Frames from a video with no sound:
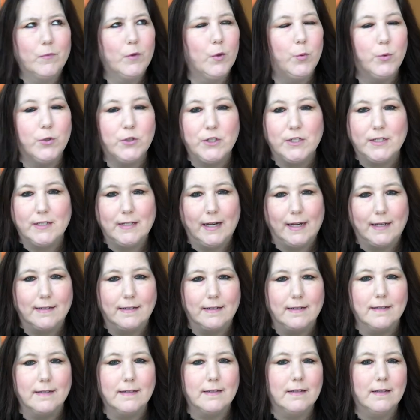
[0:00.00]
which is
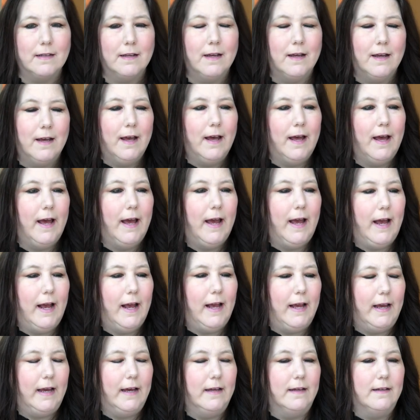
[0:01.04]
Texas,
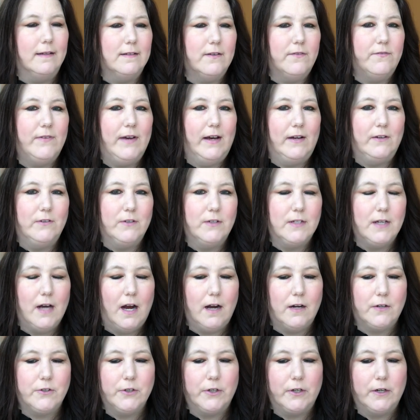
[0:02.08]
and found a
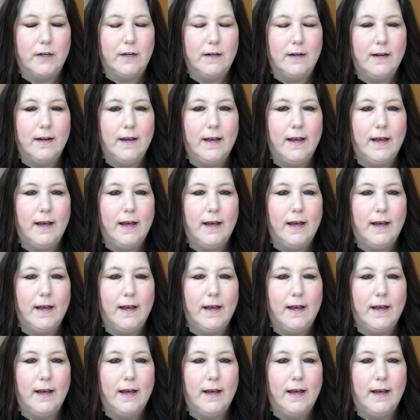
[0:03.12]
doctor